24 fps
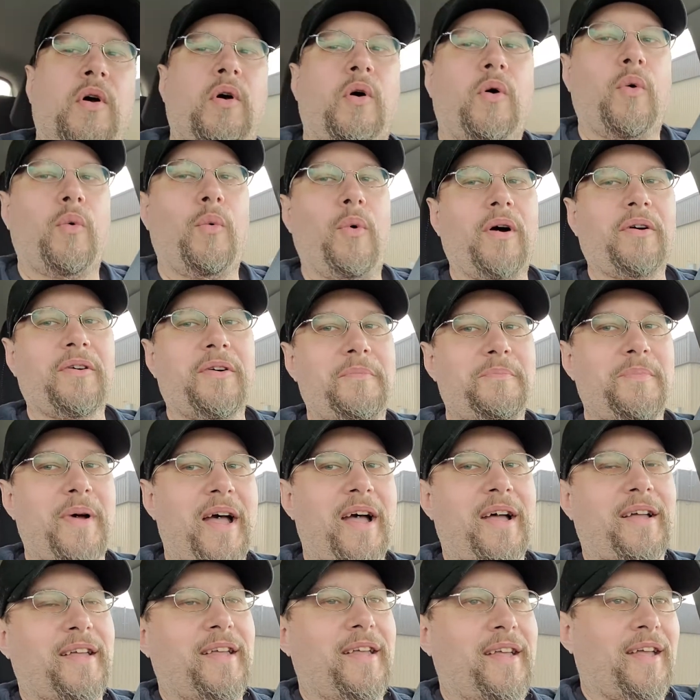Welcome
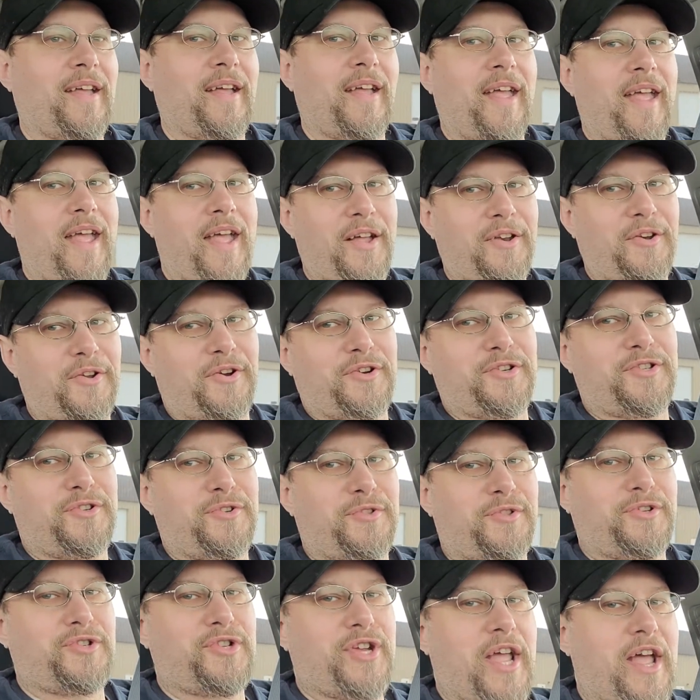back and/or to
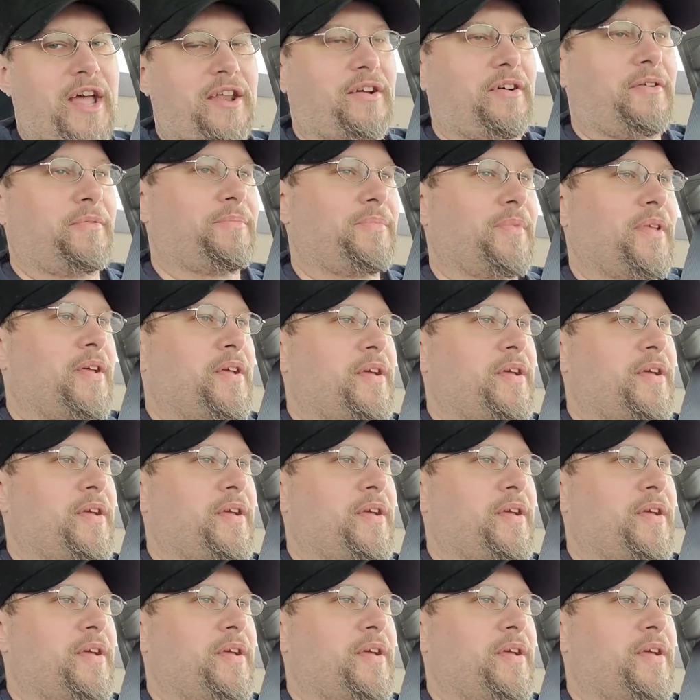the channel.